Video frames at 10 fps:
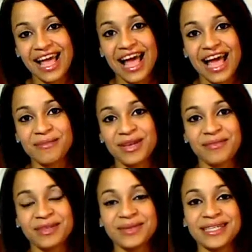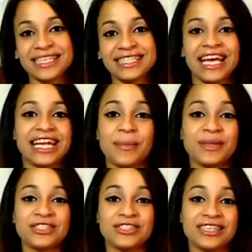Hi, my name is Vanessa and I'm a
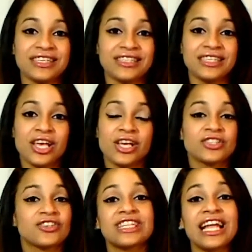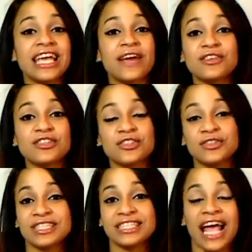student. Just like every
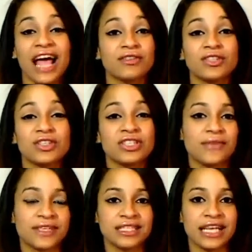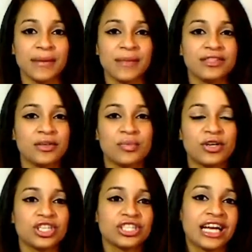student, I have tons of assignments and
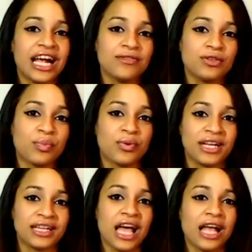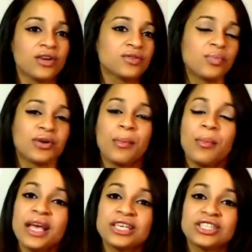projects that I have to print. I love to print
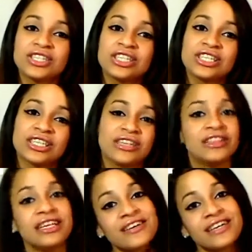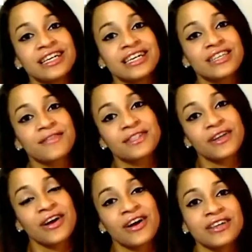pictures and lyrics of
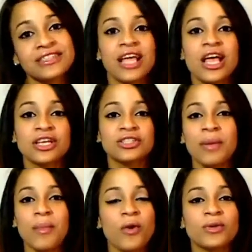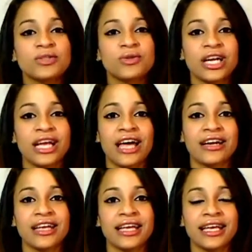songs, so I'm always running out
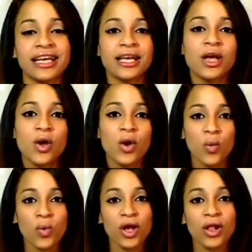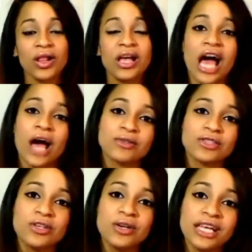of ink. Well, I was
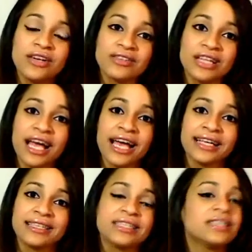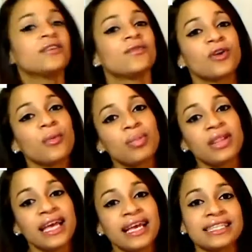looking online for a
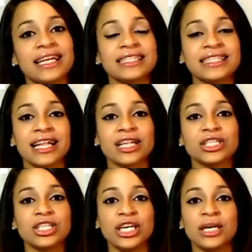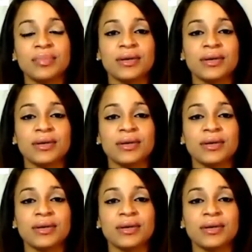place that sells cheap